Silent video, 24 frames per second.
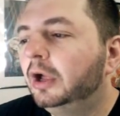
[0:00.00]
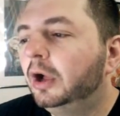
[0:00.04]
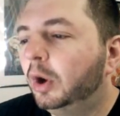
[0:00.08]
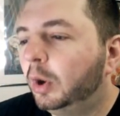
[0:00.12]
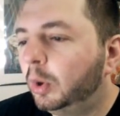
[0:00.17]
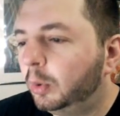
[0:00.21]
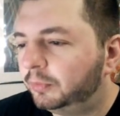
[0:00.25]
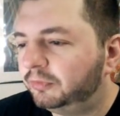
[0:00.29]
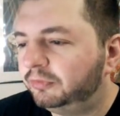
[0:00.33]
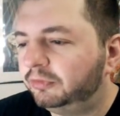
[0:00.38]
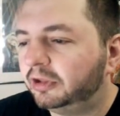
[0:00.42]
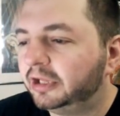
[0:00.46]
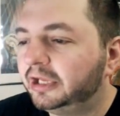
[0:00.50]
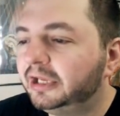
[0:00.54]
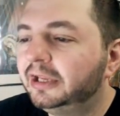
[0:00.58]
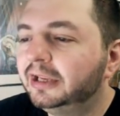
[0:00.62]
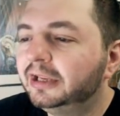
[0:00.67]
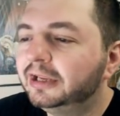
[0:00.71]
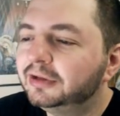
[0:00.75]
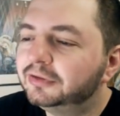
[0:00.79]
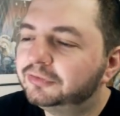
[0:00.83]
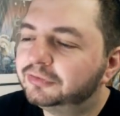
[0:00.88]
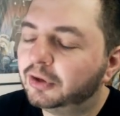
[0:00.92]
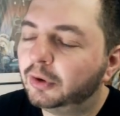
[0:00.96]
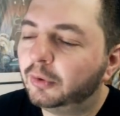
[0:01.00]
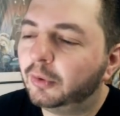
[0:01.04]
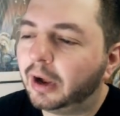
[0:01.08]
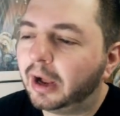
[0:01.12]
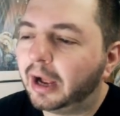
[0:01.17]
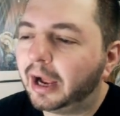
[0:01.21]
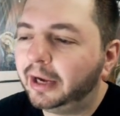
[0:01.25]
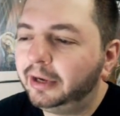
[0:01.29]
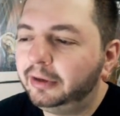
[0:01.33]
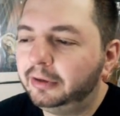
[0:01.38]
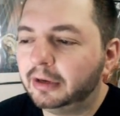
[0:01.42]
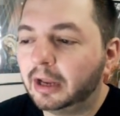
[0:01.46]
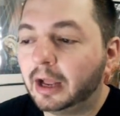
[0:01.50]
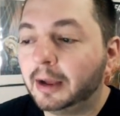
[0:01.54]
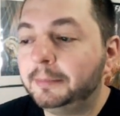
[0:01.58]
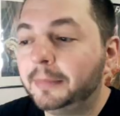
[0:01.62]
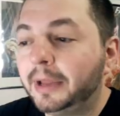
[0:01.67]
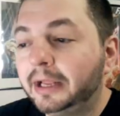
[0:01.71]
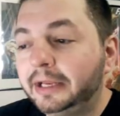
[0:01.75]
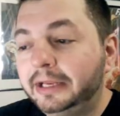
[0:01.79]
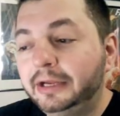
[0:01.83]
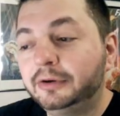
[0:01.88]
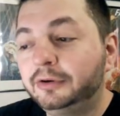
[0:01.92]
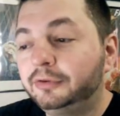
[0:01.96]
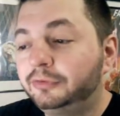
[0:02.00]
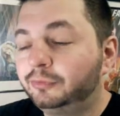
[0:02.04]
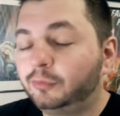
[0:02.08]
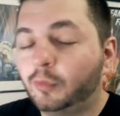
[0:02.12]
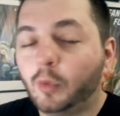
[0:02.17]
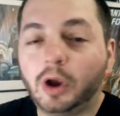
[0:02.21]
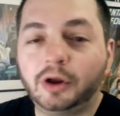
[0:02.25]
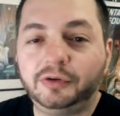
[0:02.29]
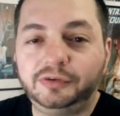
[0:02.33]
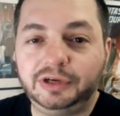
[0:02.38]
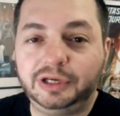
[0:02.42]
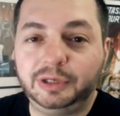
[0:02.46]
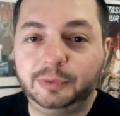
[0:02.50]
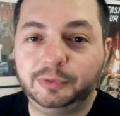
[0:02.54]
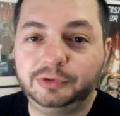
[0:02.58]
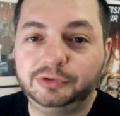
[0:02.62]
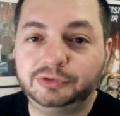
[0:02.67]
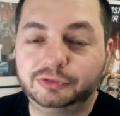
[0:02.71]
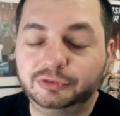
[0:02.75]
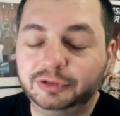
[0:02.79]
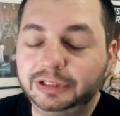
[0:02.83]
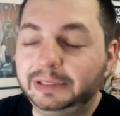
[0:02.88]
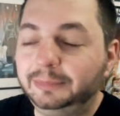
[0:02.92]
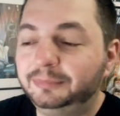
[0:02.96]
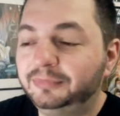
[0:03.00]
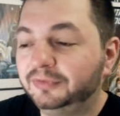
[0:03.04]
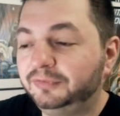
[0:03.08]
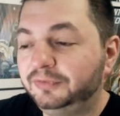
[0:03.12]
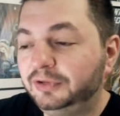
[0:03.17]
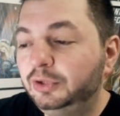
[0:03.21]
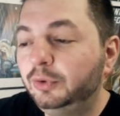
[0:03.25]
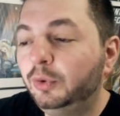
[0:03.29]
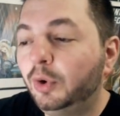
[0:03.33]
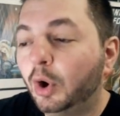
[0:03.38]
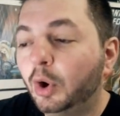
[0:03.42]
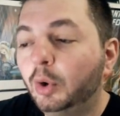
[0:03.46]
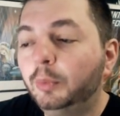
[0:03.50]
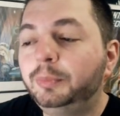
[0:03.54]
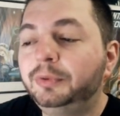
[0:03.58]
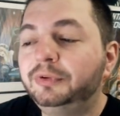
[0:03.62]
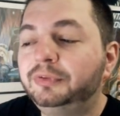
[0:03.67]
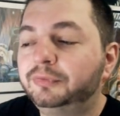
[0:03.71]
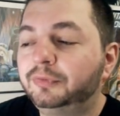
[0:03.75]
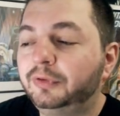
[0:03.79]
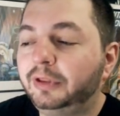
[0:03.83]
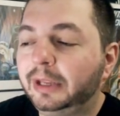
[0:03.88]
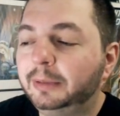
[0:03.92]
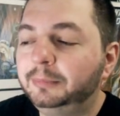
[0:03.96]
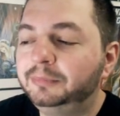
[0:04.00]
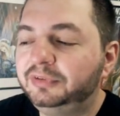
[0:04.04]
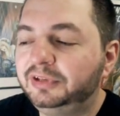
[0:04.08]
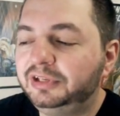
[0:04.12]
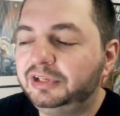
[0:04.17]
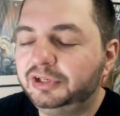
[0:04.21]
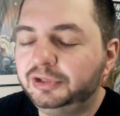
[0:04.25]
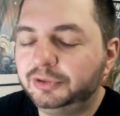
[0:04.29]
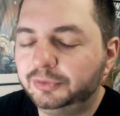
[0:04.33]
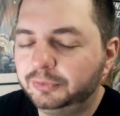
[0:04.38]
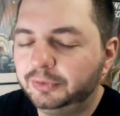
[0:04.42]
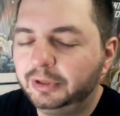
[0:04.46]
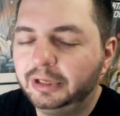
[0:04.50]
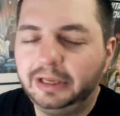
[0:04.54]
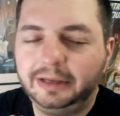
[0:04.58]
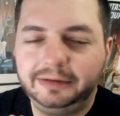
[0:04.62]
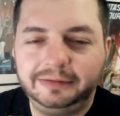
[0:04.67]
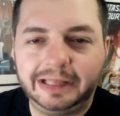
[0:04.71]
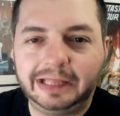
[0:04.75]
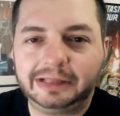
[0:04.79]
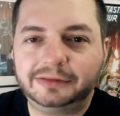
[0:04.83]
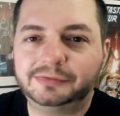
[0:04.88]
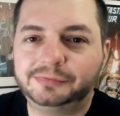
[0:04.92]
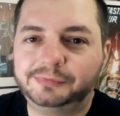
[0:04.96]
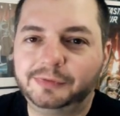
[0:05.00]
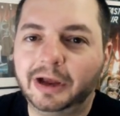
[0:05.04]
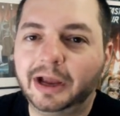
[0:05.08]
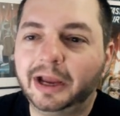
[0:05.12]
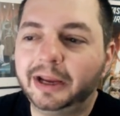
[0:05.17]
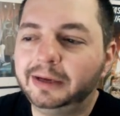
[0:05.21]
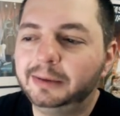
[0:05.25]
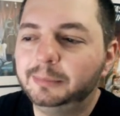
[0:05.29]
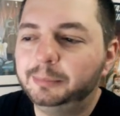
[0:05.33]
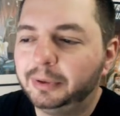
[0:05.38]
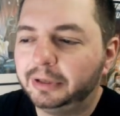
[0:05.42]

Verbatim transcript: Hopefully. So I'm not here to squash anyone's dreams. If you hope it's for the MCU, that's fine.